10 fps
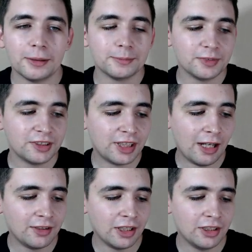
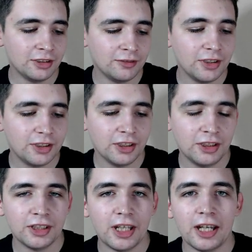stuff that is written
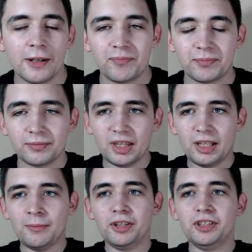in the
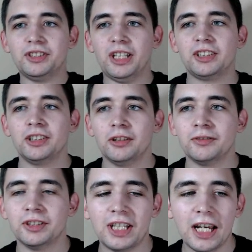body section
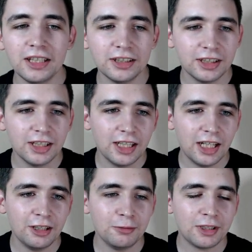of the site,
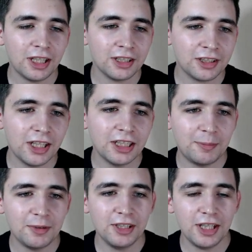and we can create a
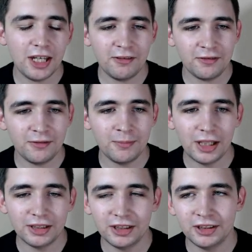PDF,
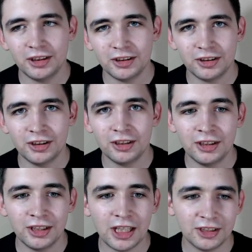but
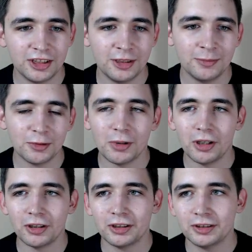it doesn't seem to
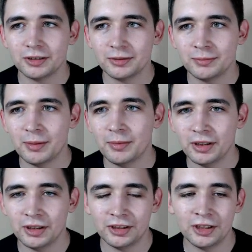work.
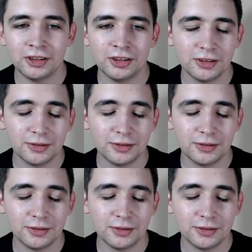Maybe it is